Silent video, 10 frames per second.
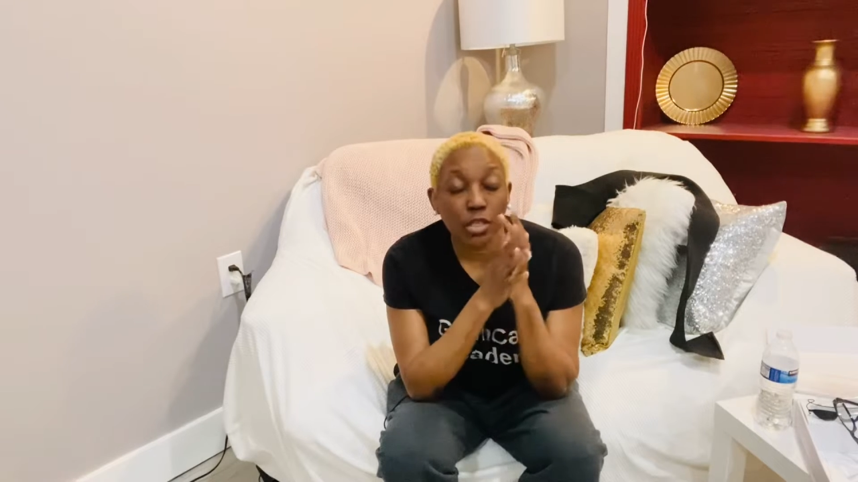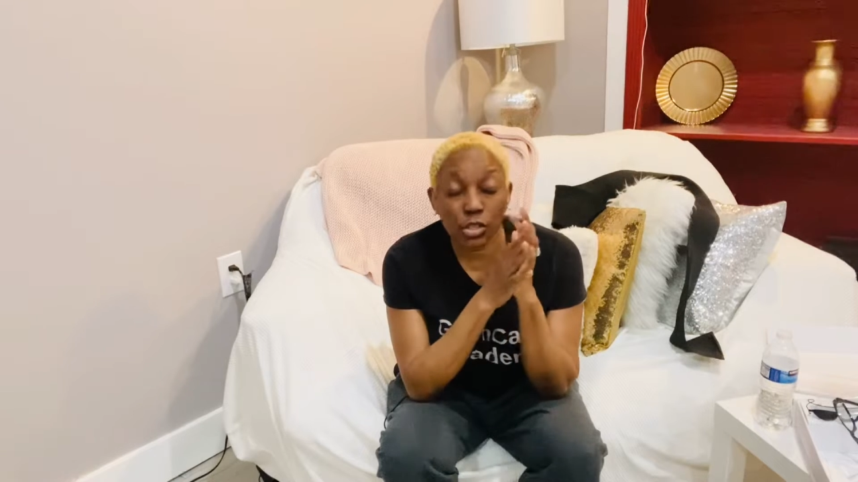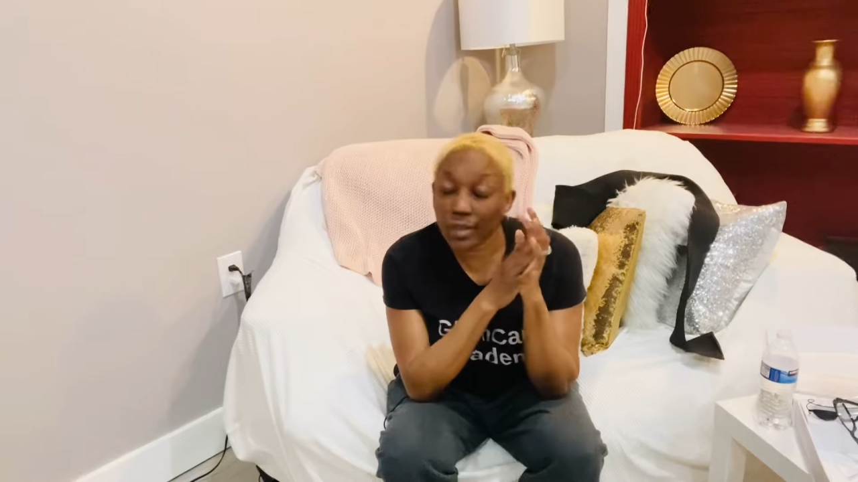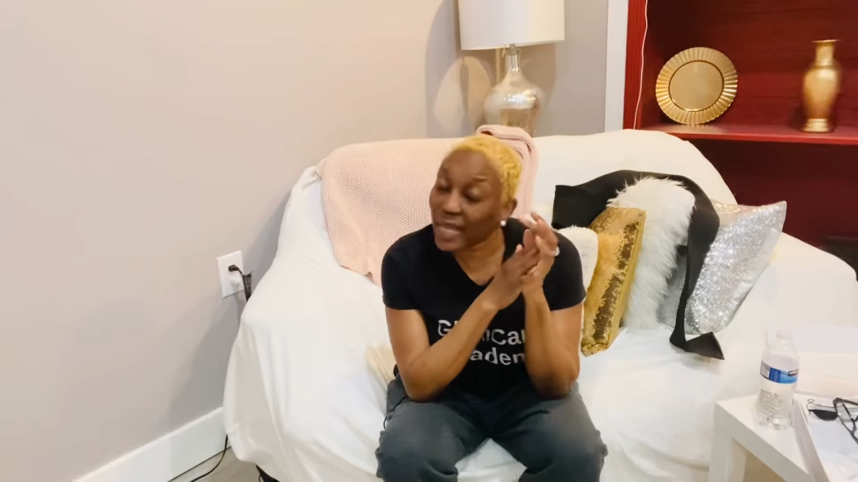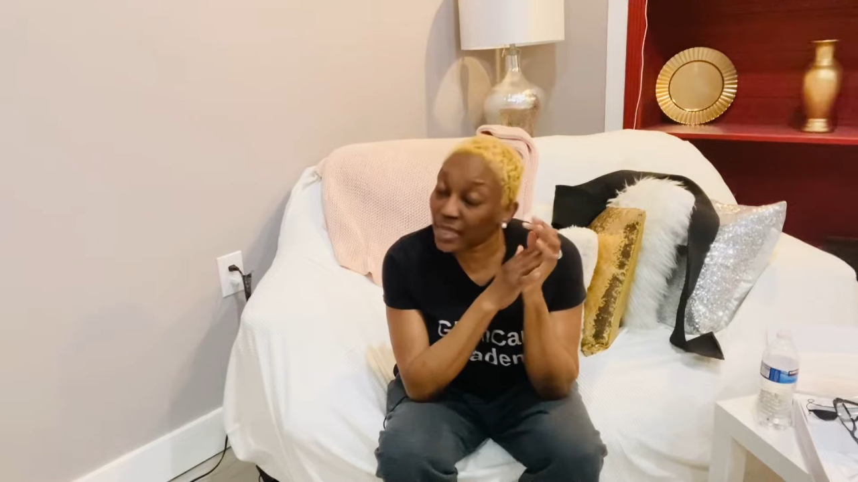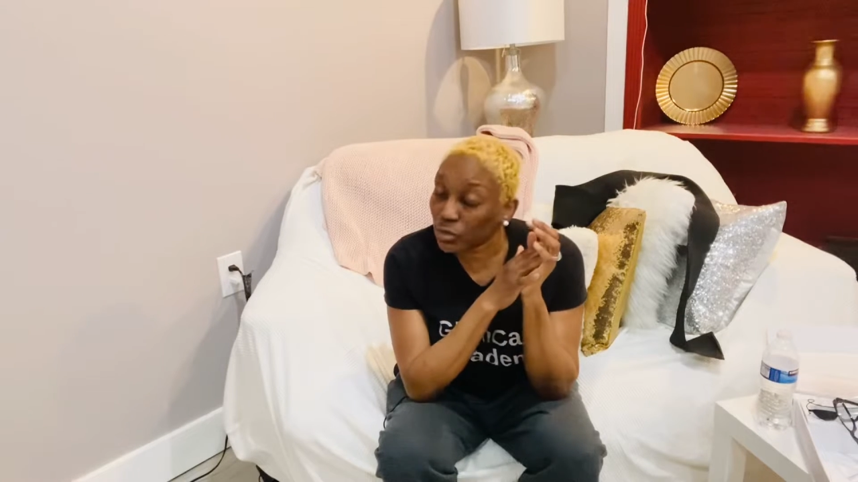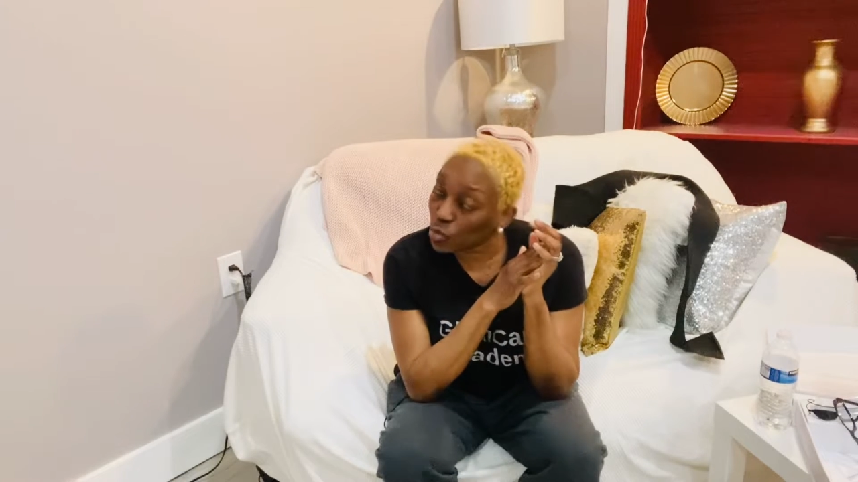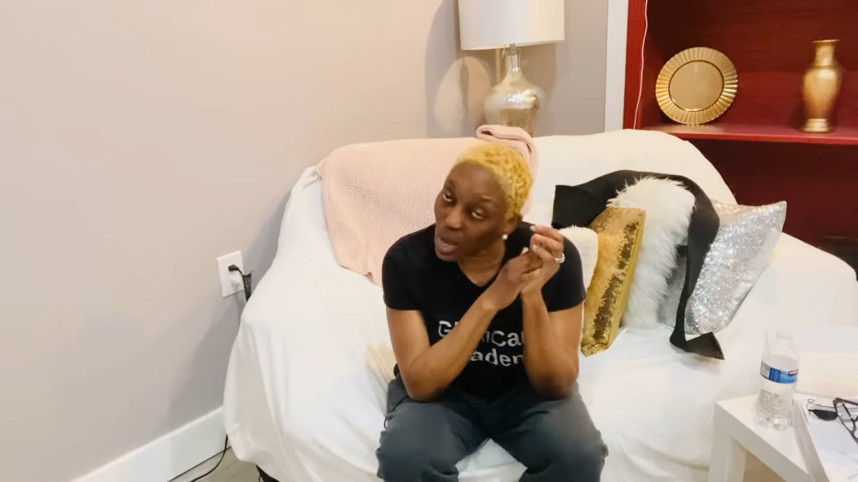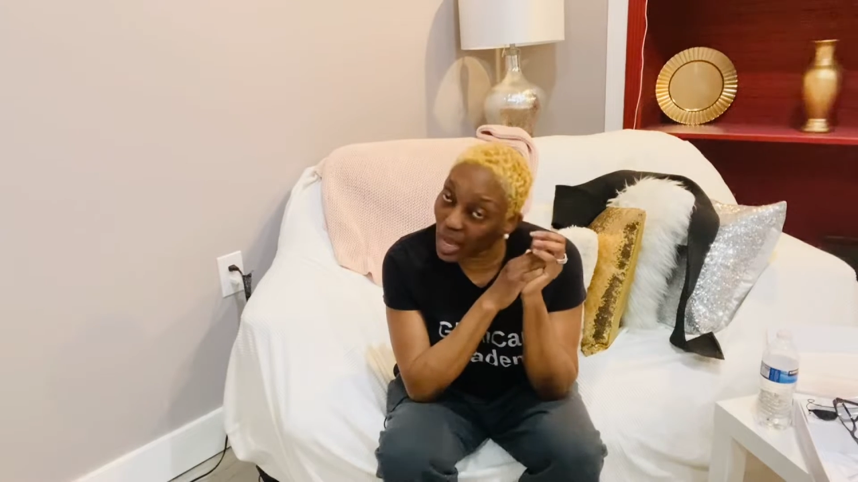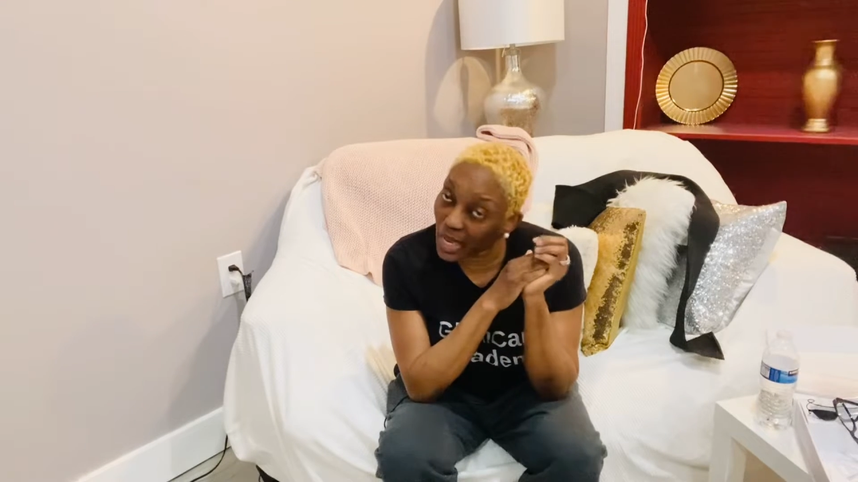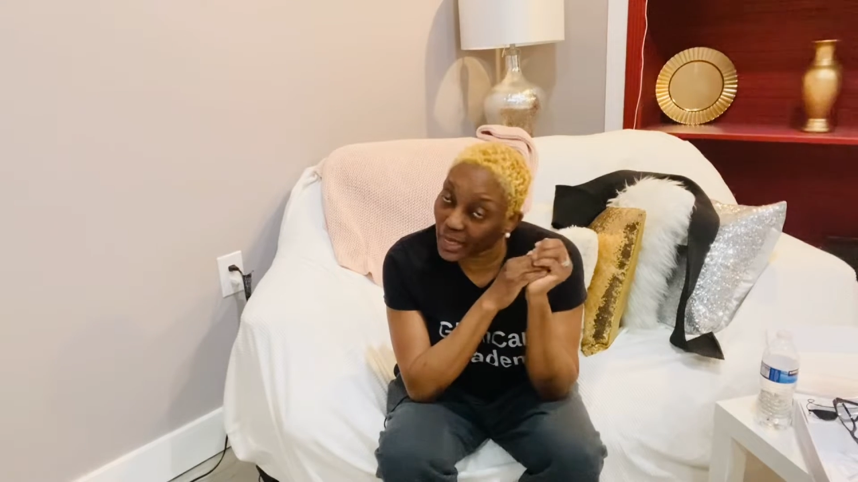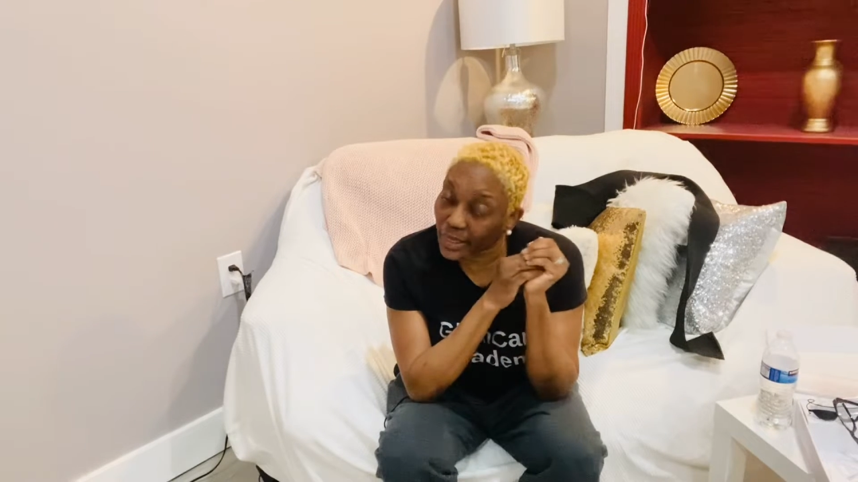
So that's why